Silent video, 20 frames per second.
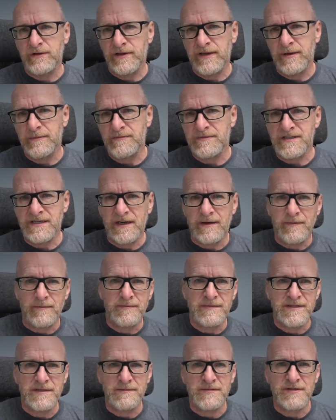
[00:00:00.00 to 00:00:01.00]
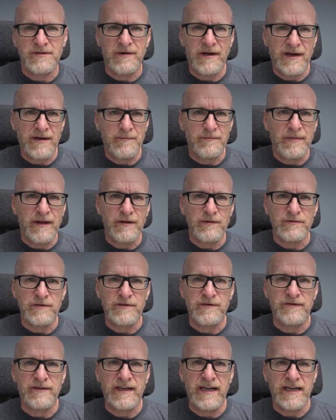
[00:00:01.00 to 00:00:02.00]
thumbs up, subscribe, bell
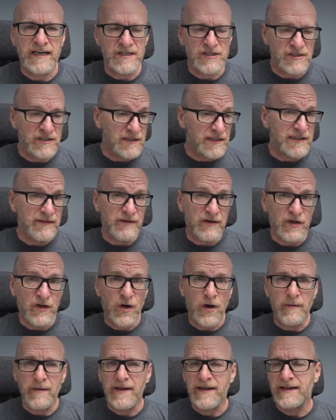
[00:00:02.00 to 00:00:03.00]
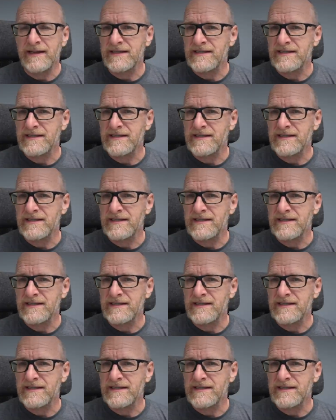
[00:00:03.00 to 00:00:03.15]
notification, leave a comment.